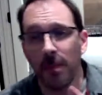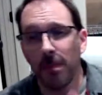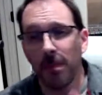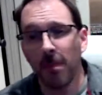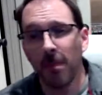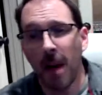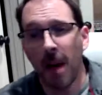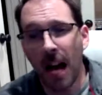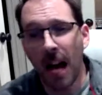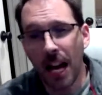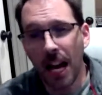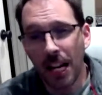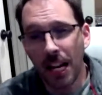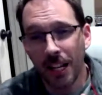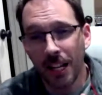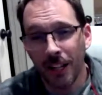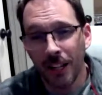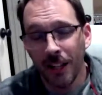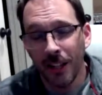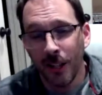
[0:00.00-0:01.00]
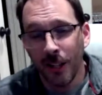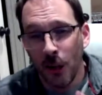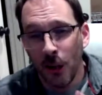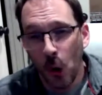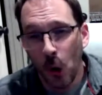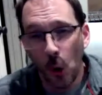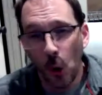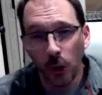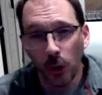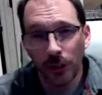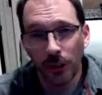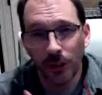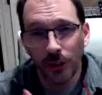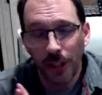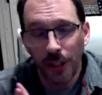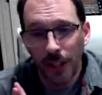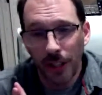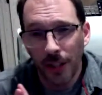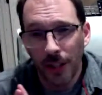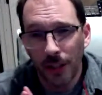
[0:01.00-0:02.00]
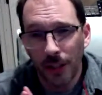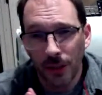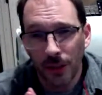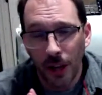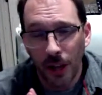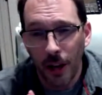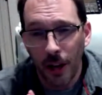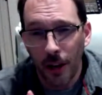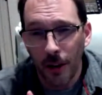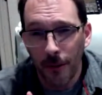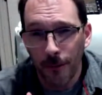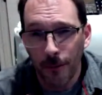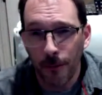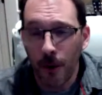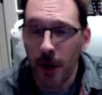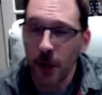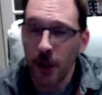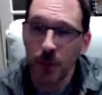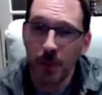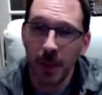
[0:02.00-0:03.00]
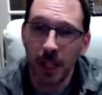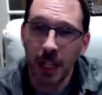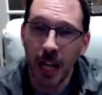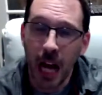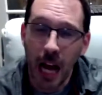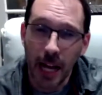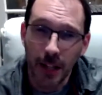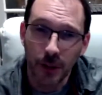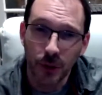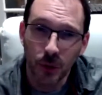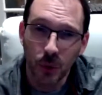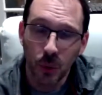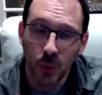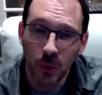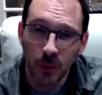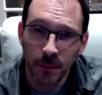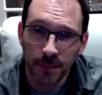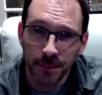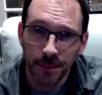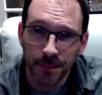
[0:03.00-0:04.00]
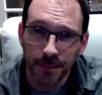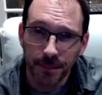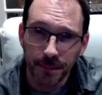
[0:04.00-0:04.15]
My oldest is a freshman in high school.